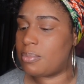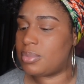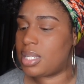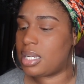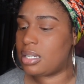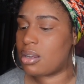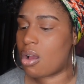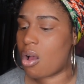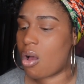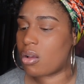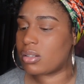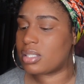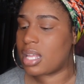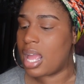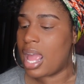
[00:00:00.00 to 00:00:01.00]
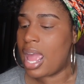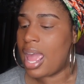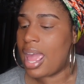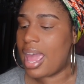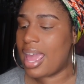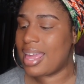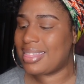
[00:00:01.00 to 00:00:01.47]
ding dongs.
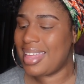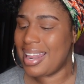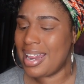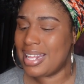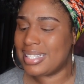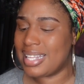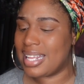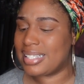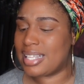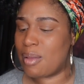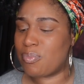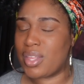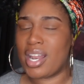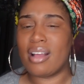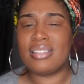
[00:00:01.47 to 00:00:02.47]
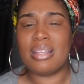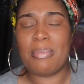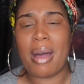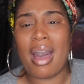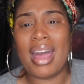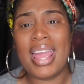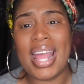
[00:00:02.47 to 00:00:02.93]
Then he said something else
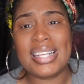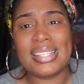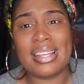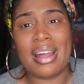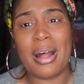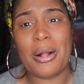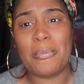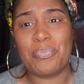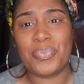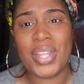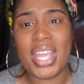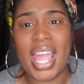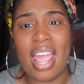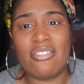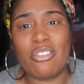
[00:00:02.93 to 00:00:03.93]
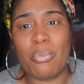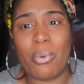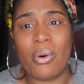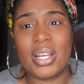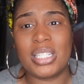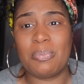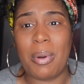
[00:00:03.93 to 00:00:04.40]
about he gave the
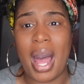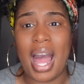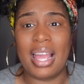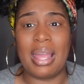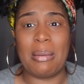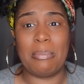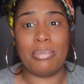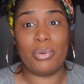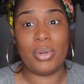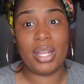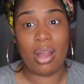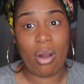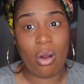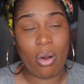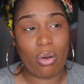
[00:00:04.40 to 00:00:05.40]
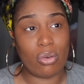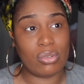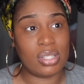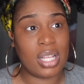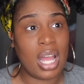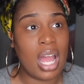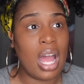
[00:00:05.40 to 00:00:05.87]
boys pocket booty
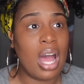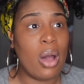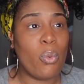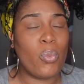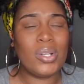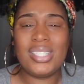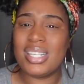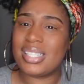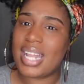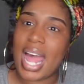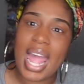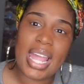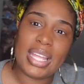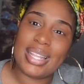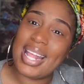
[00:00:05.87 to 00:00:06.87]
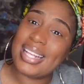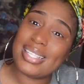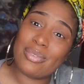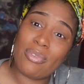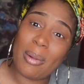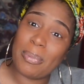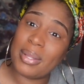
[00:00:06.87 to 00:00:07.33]
holes, which is like, that's
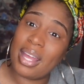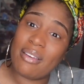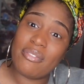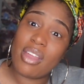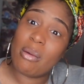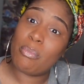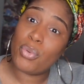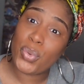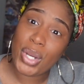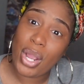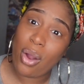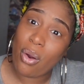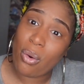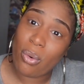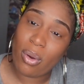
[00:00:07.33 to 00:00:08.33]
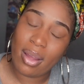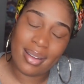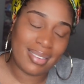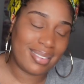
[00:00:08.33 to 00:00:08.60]
a replica of your booty hole.